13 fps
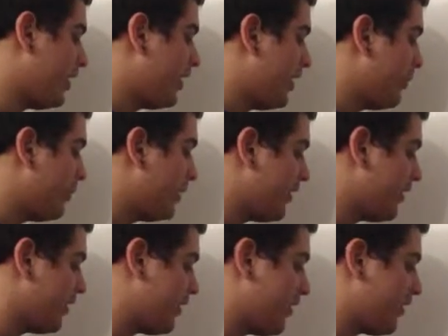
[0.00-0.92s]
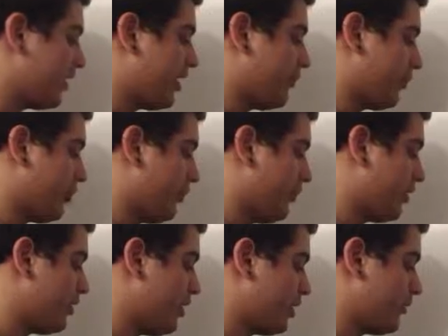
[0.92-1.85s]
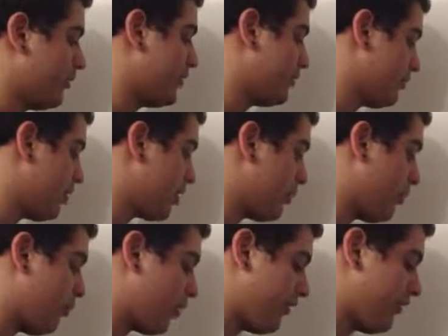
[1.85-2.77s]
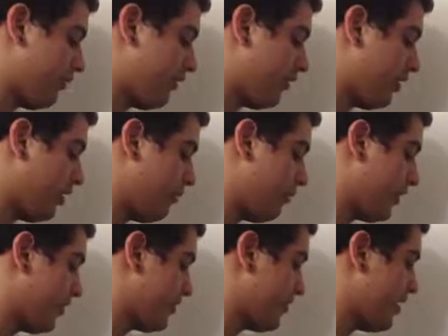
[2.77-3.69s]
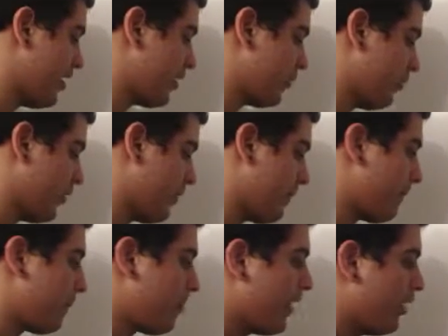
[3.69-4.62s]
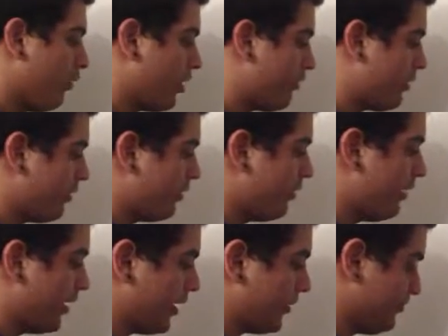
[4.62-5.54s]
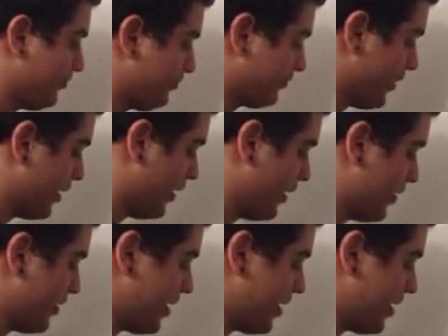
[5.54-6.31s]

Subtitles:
It releases another chemical. We talked about one of them, endothelin, but there's another one. What I'm going to do here is